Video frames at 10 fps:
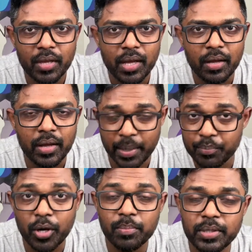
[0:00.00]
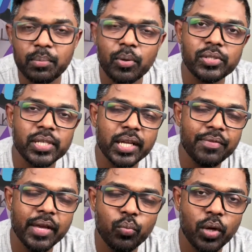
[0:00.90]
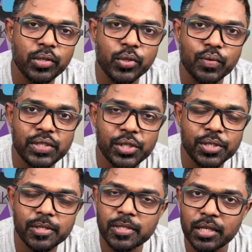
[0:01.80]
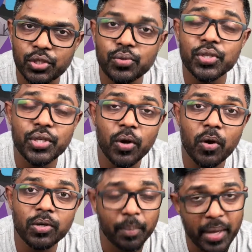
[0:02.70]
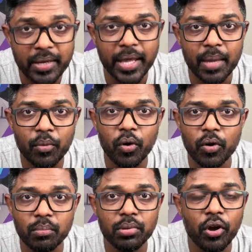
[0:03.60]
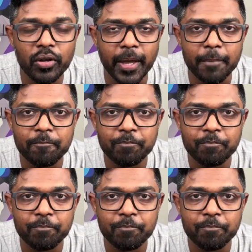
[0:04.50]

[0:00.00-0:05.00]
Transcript: and probably the most significant one too, which is choosing your domain name or blog name.